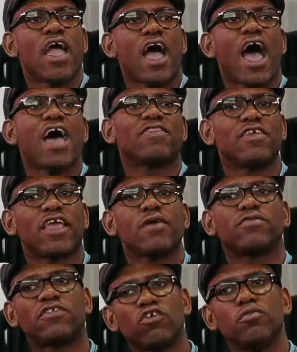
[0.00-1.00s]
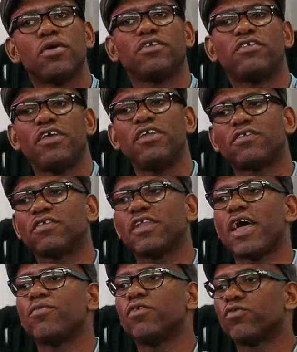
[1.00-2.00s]
I think have so much
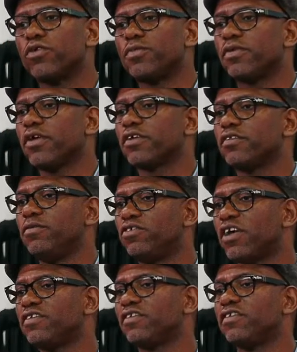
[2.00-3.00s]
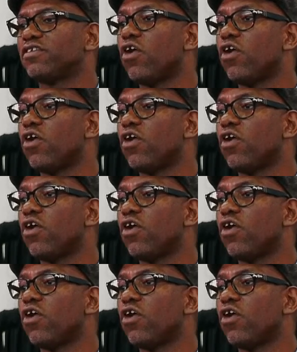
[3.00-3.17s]
interlap with reproductive justice